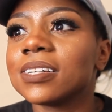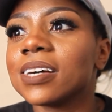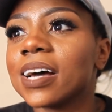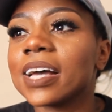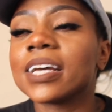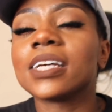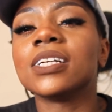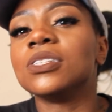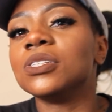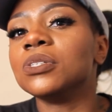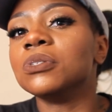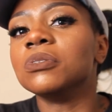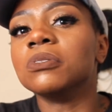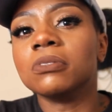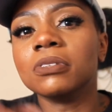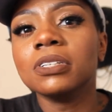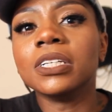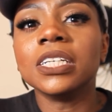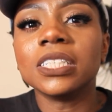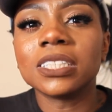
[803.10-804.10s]
I can do
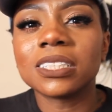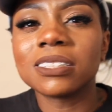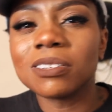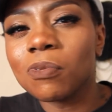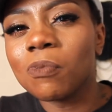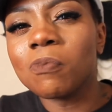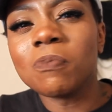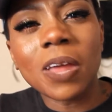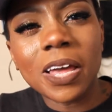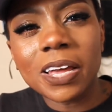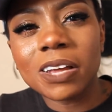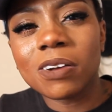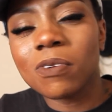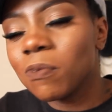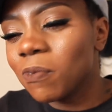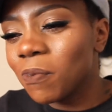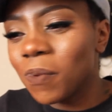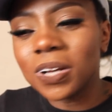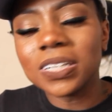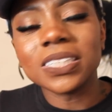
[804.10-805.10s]
at least, like,
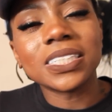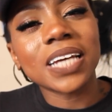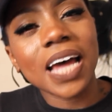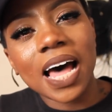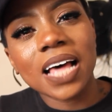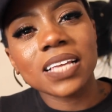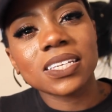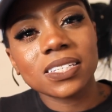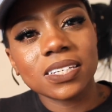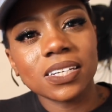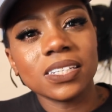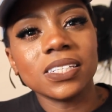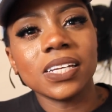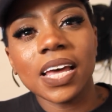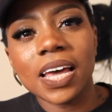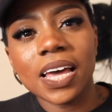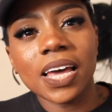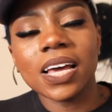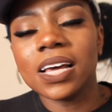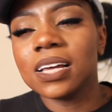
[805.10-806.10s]
one task
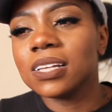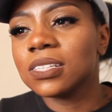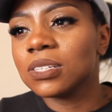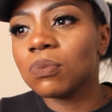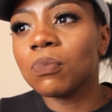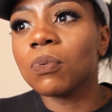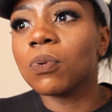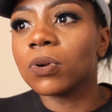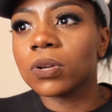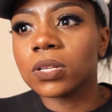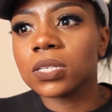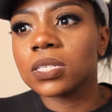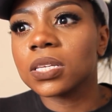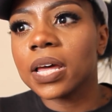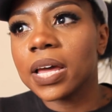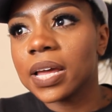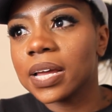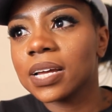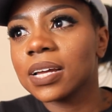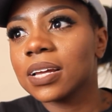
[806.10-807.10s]
today towards,
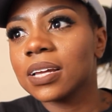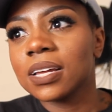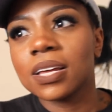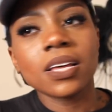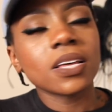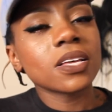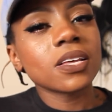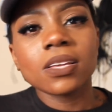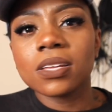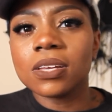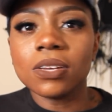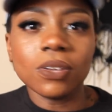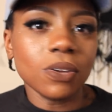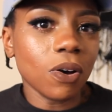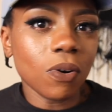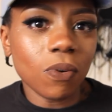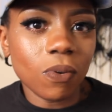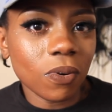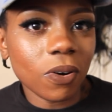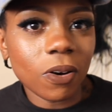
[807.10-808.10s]
like, you
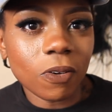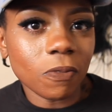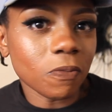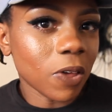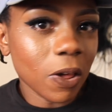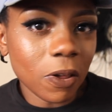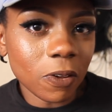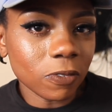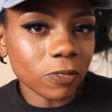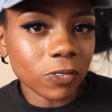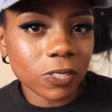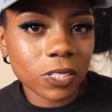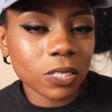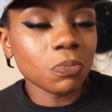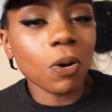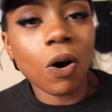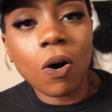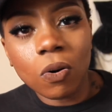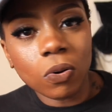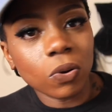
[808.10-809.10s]
know, a
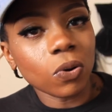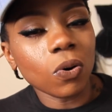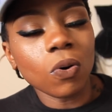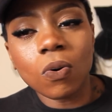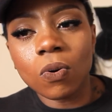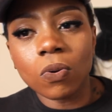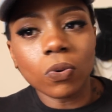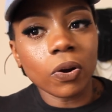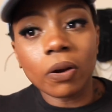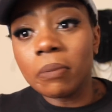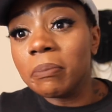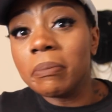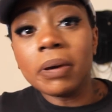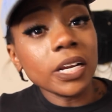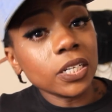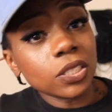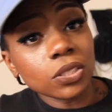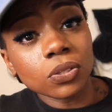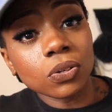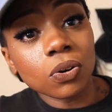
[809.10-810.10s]
small goal, or a
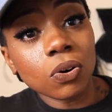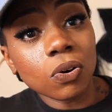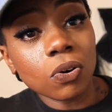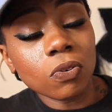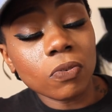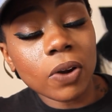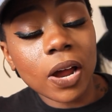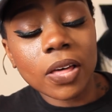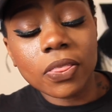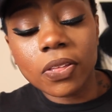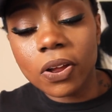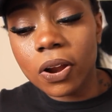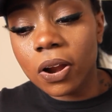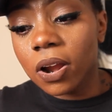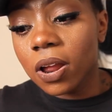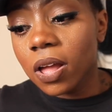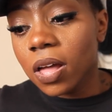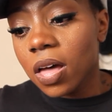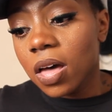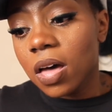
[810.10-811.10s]
major goal,
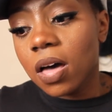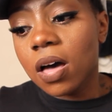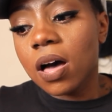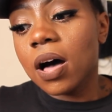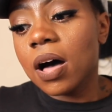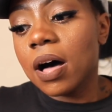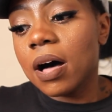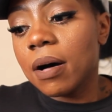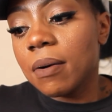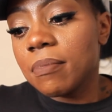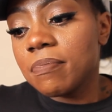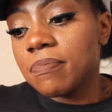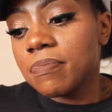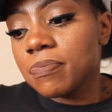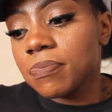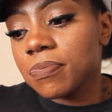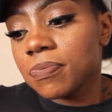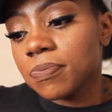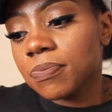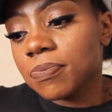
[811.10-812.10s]
rather.
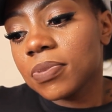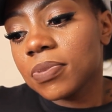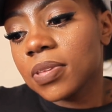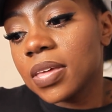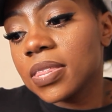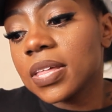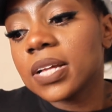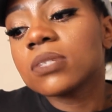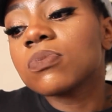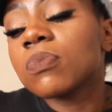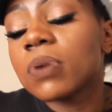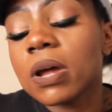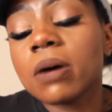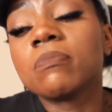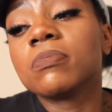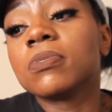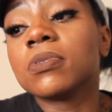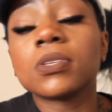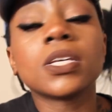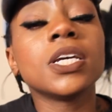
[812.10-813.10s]
And that's what
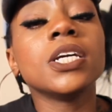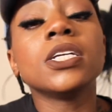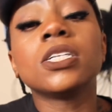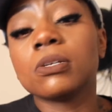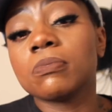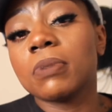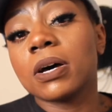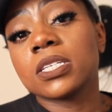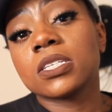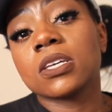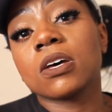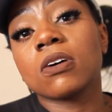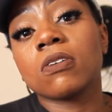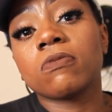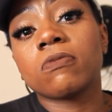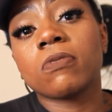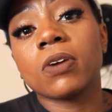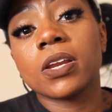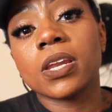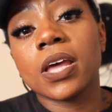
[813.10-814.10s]
I'm teaching
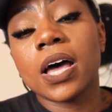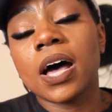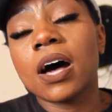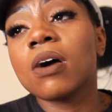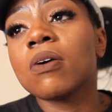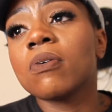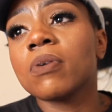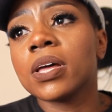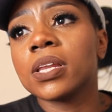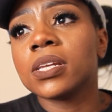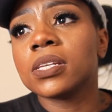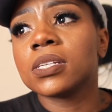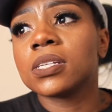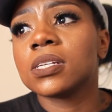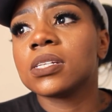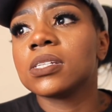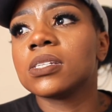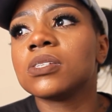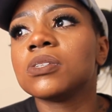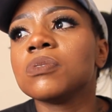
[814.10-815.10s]
myself right now,
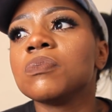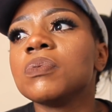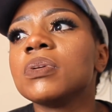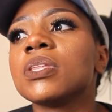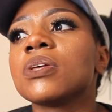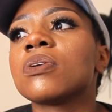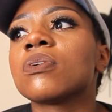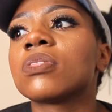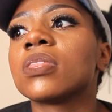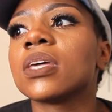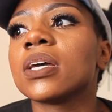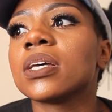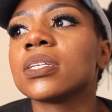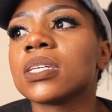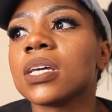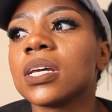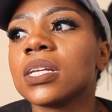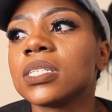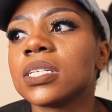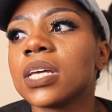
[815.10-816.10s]
and doing little
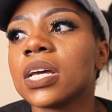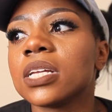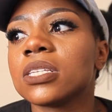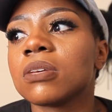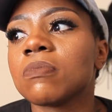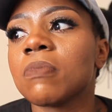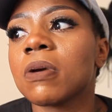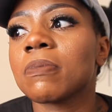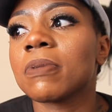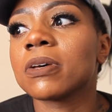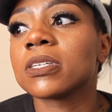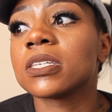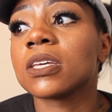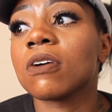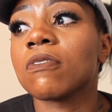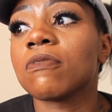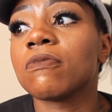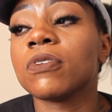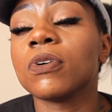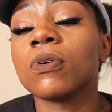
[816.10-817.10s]
things each day to make
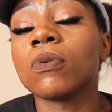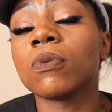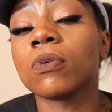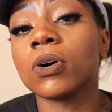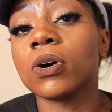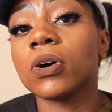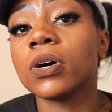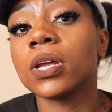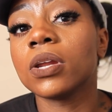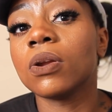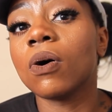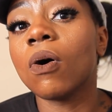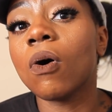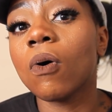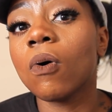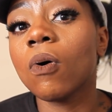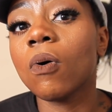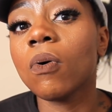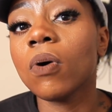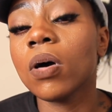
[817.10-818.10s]
myself feel good and
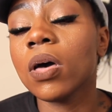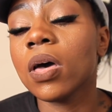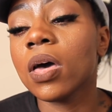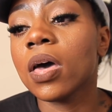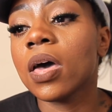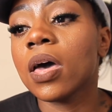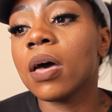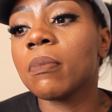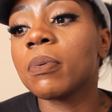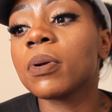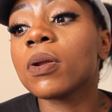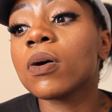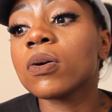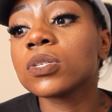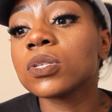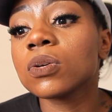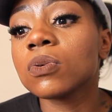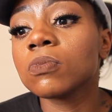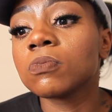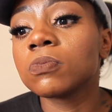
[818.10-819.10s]
whole, but
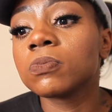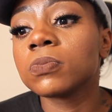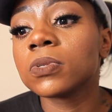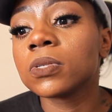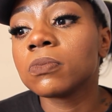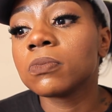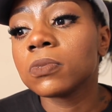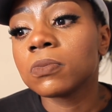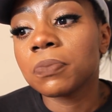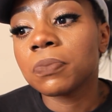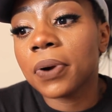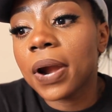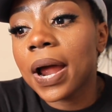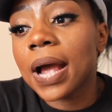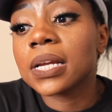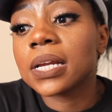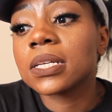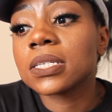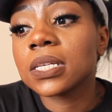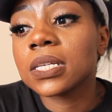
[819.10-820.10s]
also
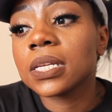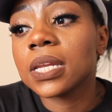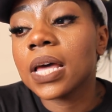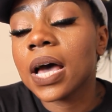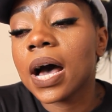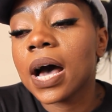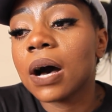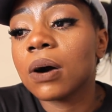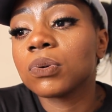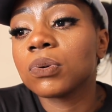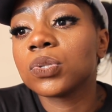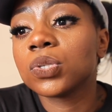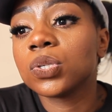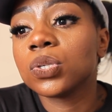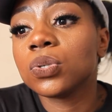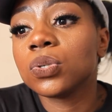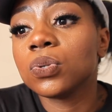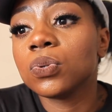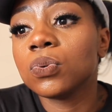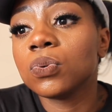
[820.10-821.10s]
practicing how
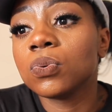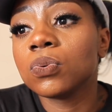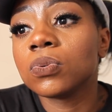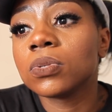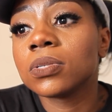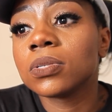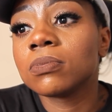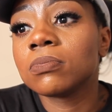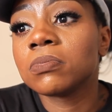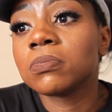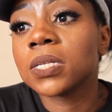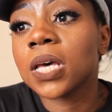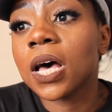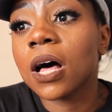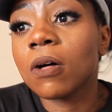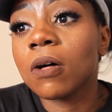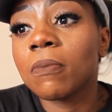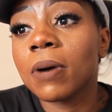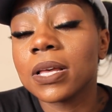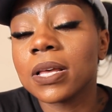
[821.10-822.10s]
to
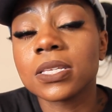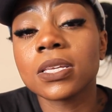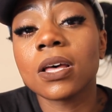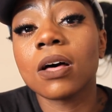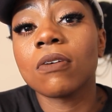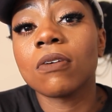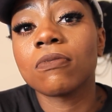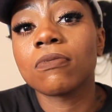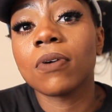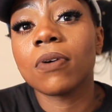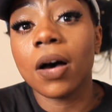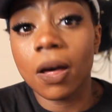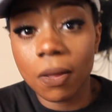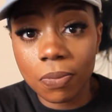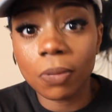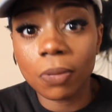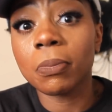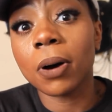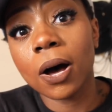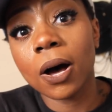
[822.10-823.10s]
tell myself
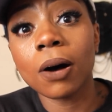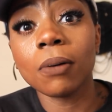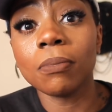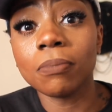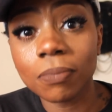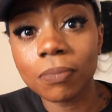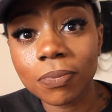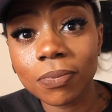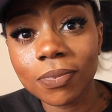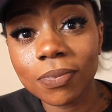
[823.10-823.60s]
I'm the bomb.